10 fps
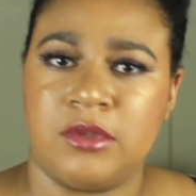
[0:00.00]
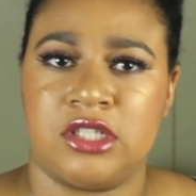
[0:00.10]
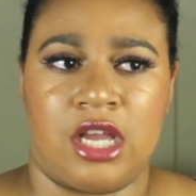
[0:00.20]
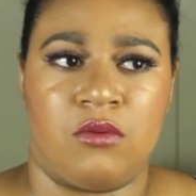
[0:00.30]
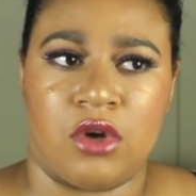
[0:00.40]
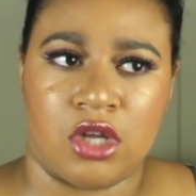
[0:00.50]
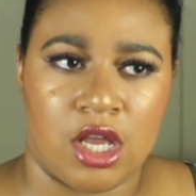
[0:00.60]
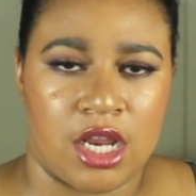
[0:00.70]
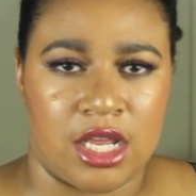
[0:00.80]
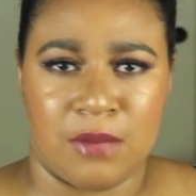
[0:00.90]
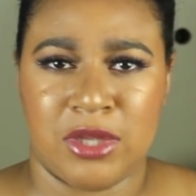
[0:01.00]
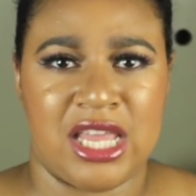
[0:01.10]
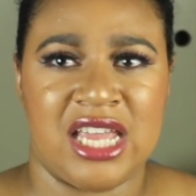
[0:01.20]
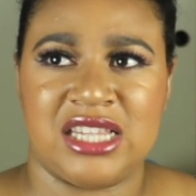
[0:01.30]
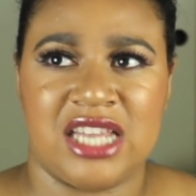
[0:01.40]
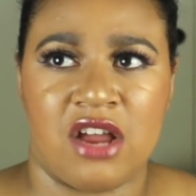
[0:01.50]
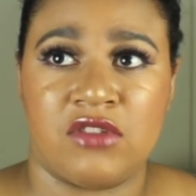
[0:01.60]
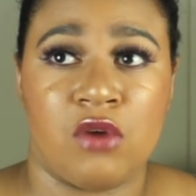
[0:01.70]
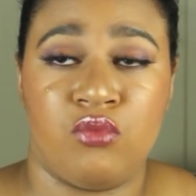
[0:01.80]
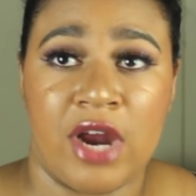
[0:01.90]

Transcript: I'm just like real good at it. But they